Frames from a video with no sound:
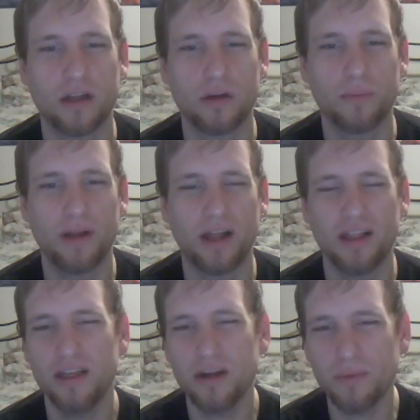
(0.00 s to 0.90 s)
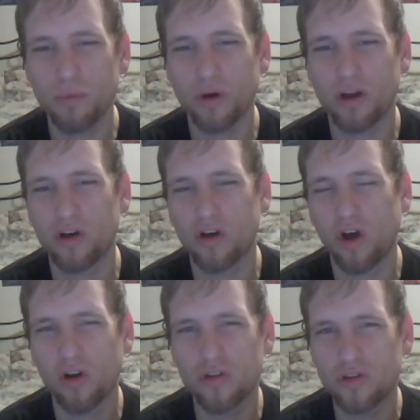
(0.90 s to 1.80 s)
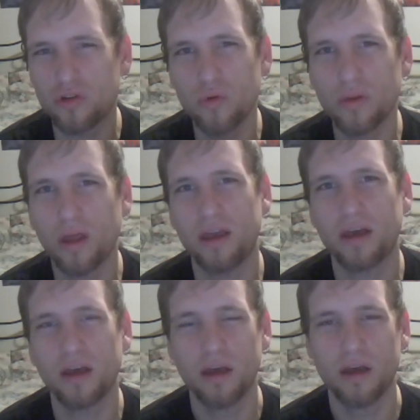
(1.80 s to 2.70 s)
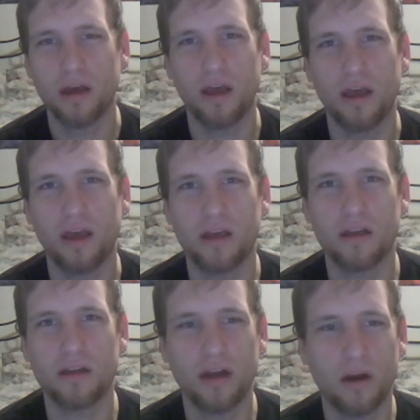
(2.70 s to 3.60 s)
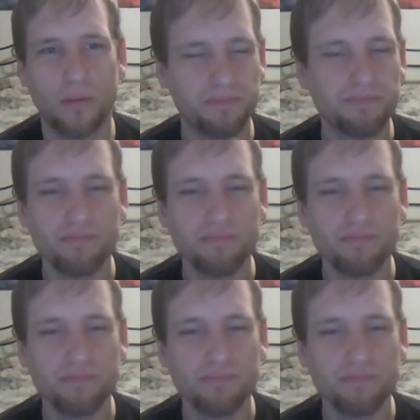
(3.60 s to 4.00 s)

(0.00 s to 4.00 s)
a little bit more cartoon-like. And, you know,